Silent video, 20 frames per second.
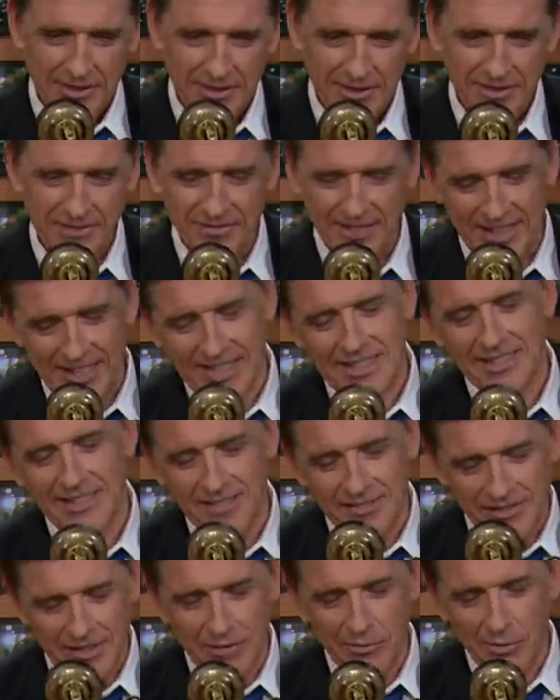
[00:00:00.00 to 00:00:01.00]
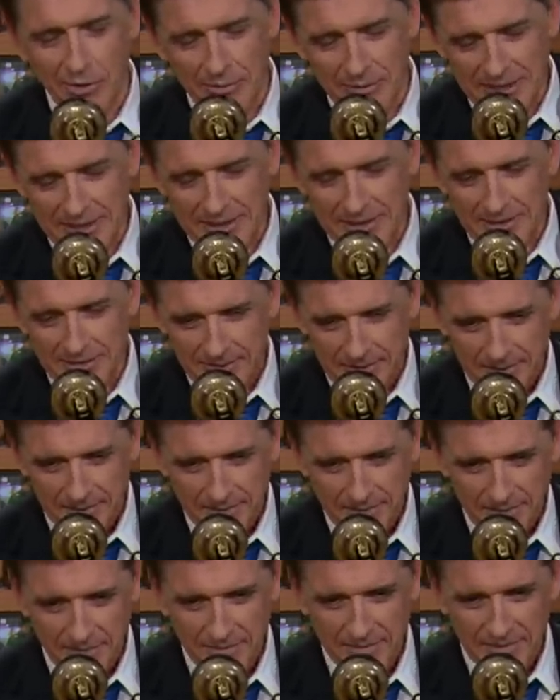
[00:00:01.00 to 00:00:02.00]
You're a very lovely woman.
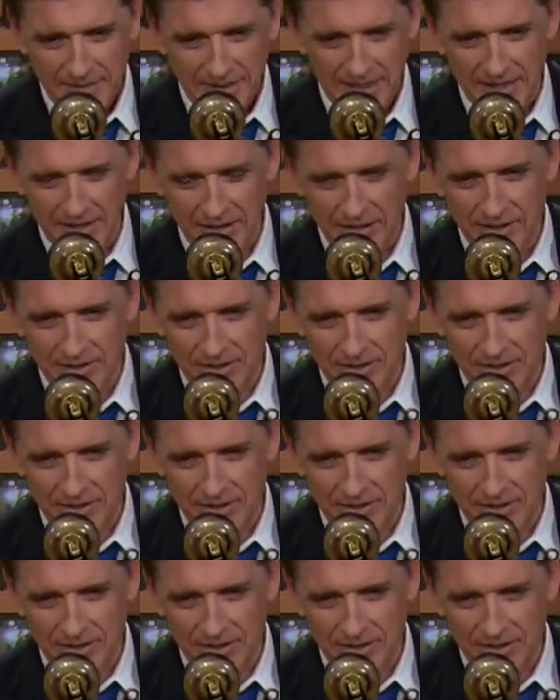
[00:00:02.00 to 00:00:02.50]
You...